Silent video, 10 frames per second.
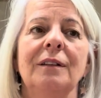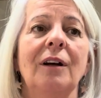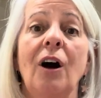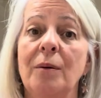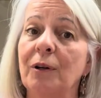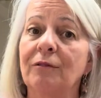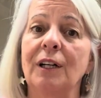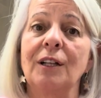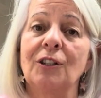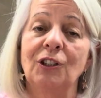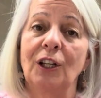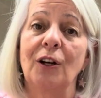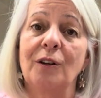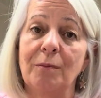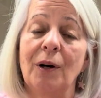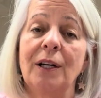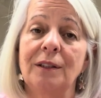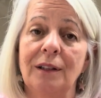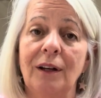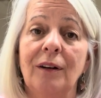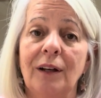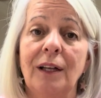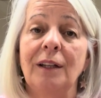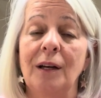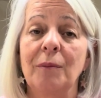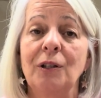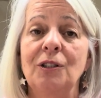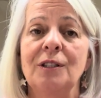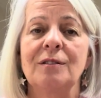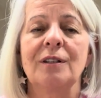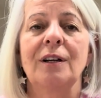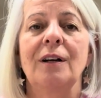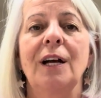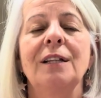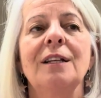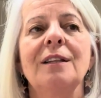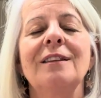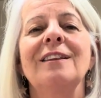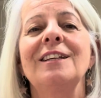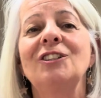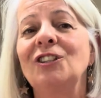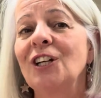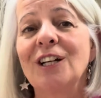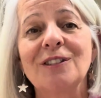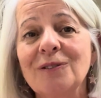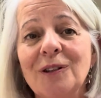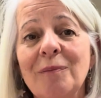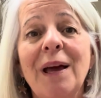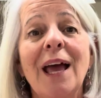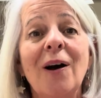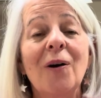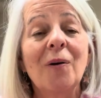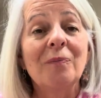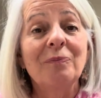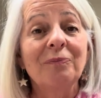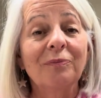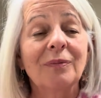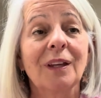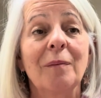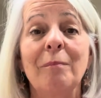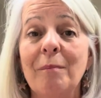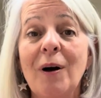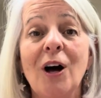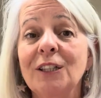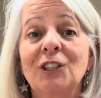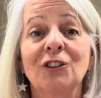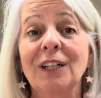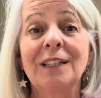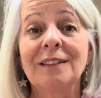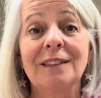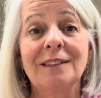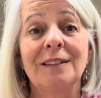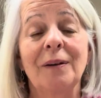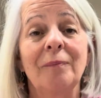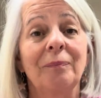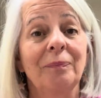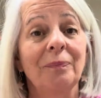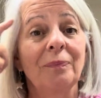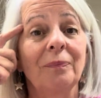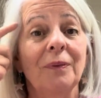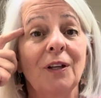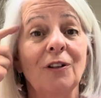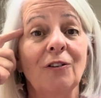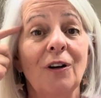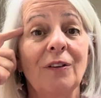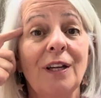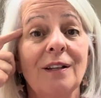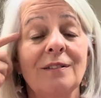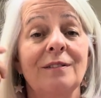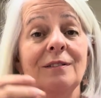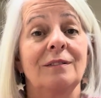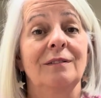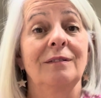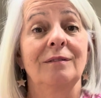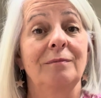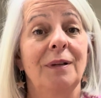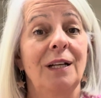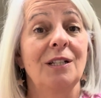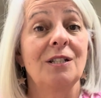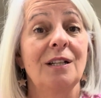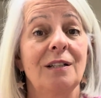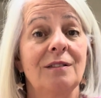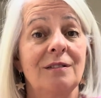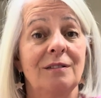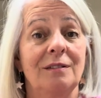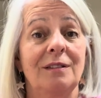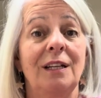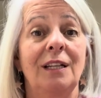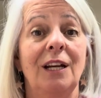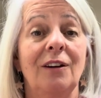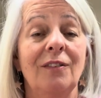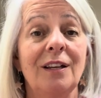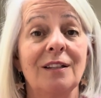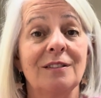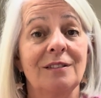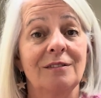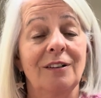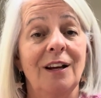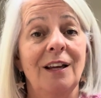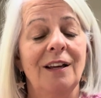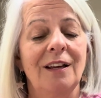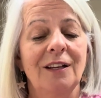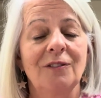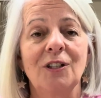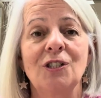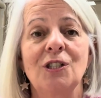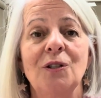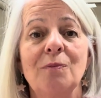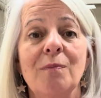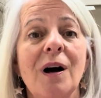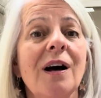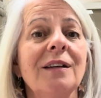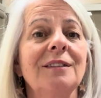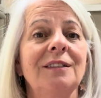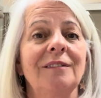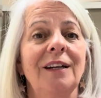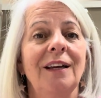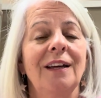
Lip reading: I'm not running the show, the mind and the emotions are. And this journey is all about mastering the system. Control this, manage this, take care of this. Right? Once you master it,